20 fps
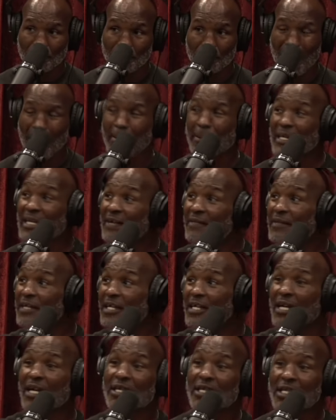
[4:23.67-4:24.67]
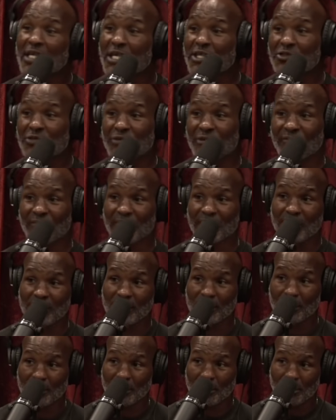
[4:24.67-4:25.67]
I'd be living in another country if I
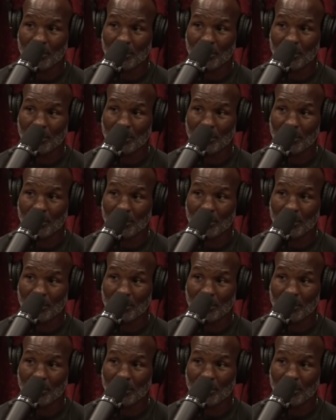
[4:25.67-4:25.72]
did.